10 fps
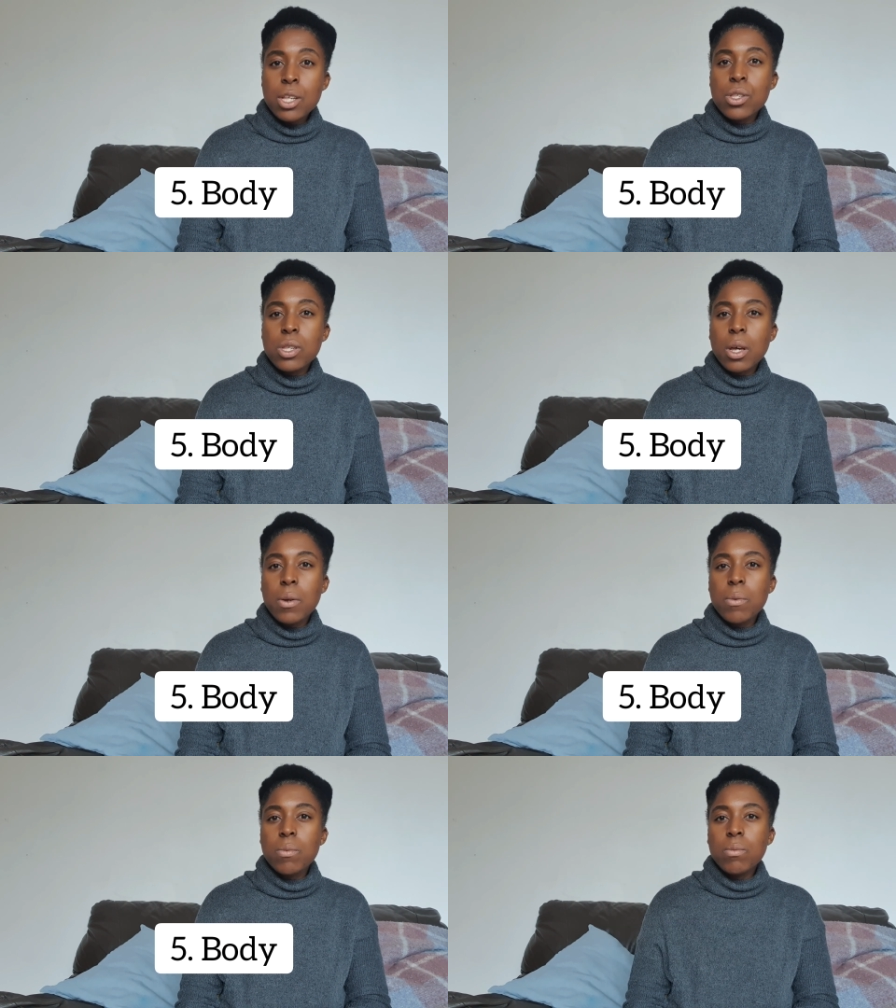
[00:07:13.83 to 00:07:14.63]

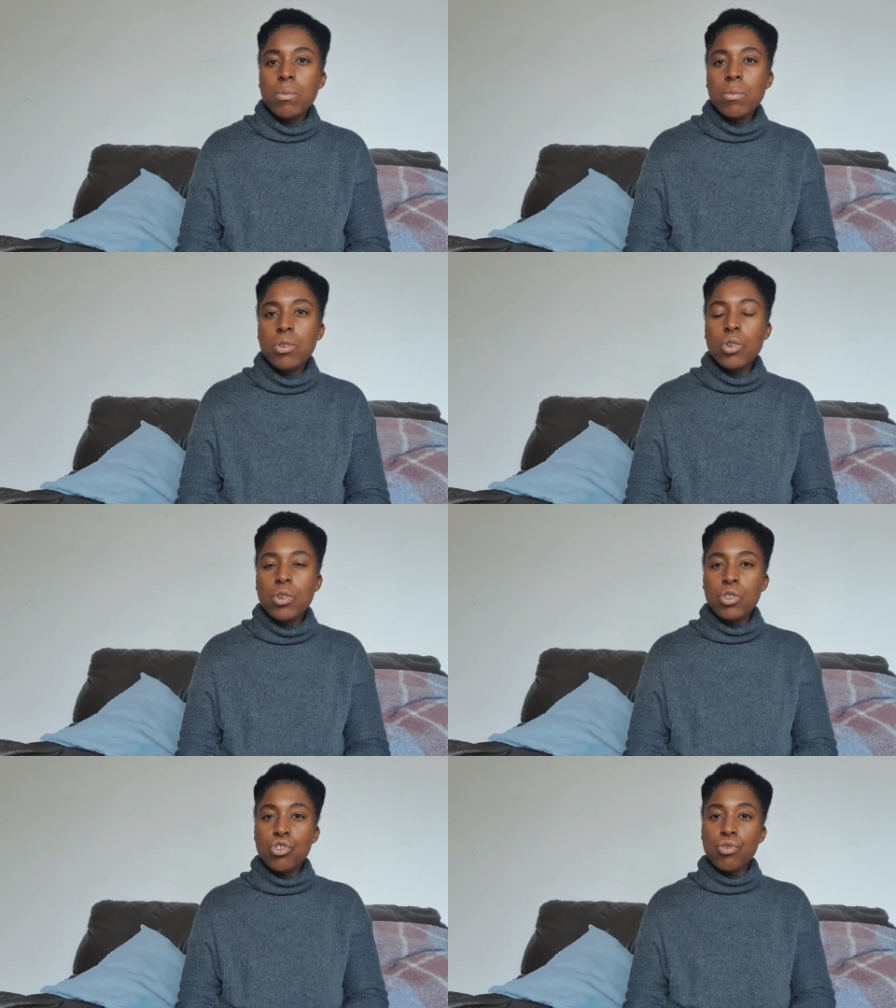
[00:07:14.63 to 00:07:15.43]
So
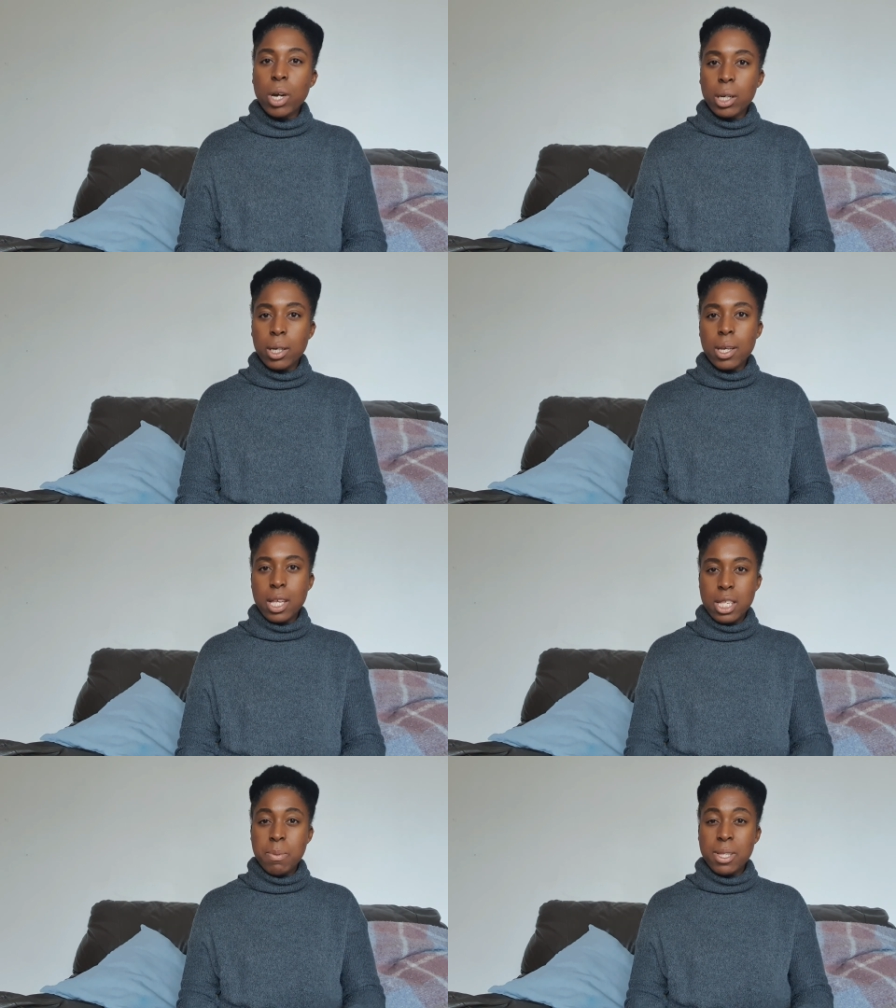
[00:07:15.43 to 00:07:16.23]
your trunk
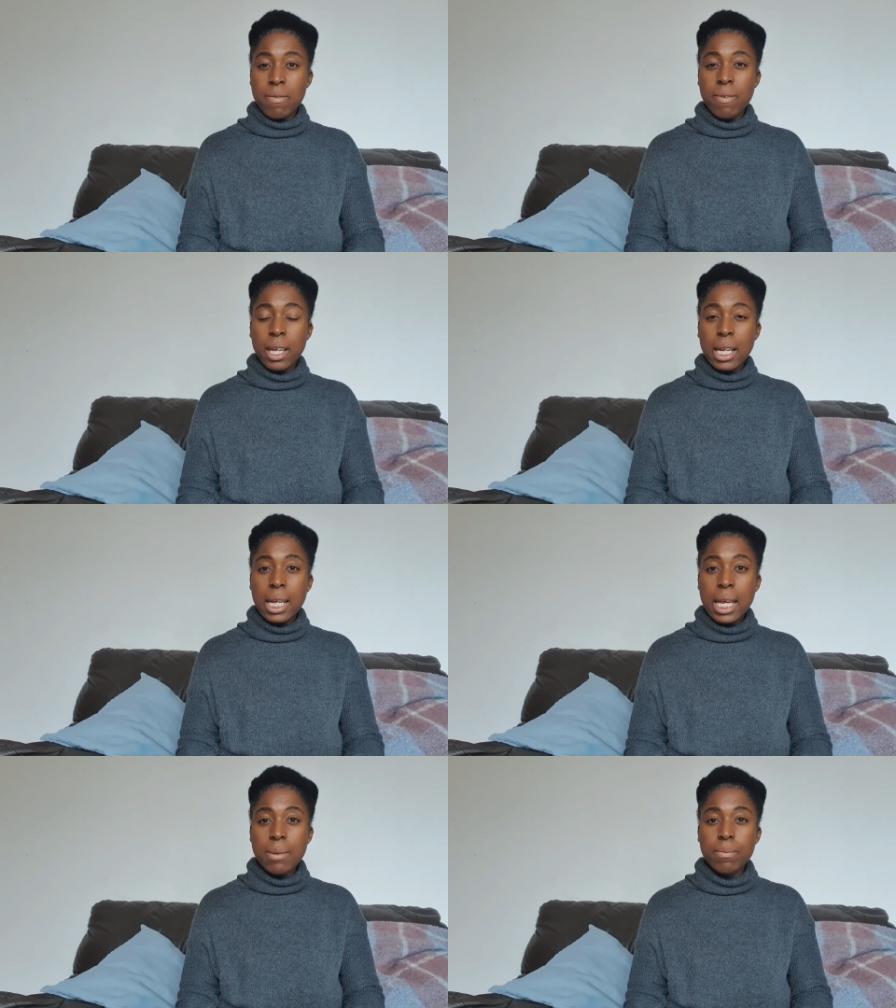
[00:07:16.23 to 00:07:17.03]

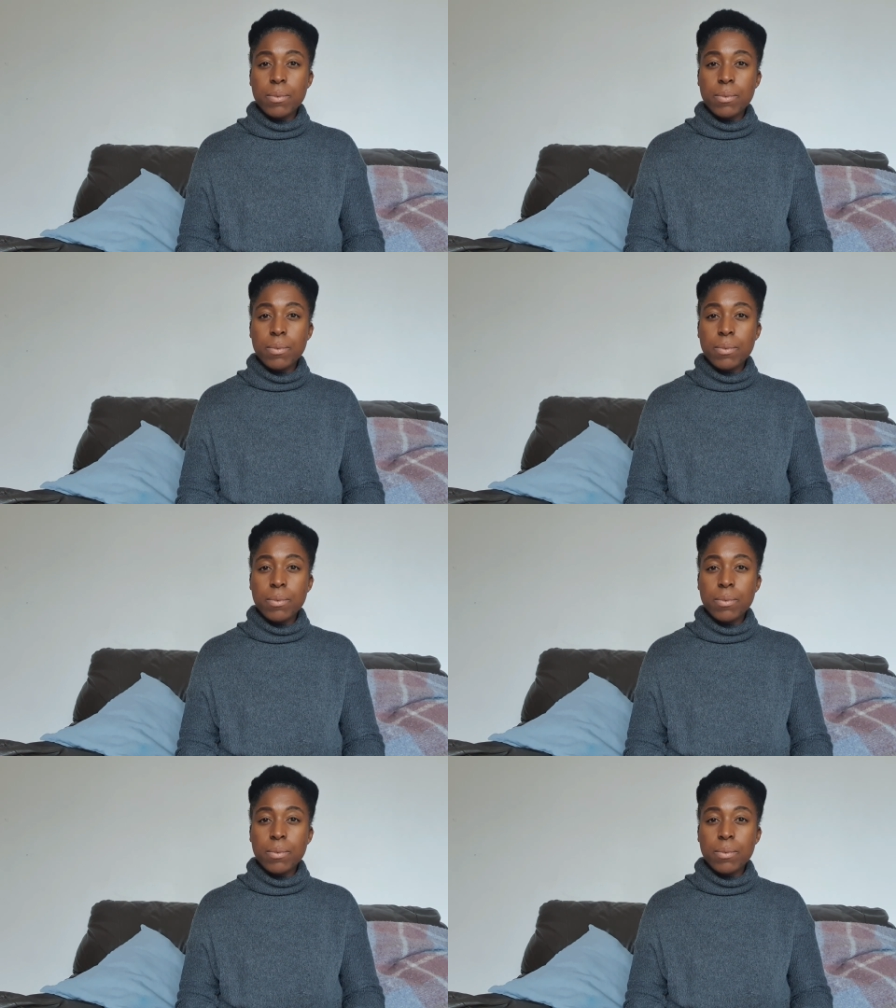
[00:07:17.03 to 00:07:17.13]
specifically,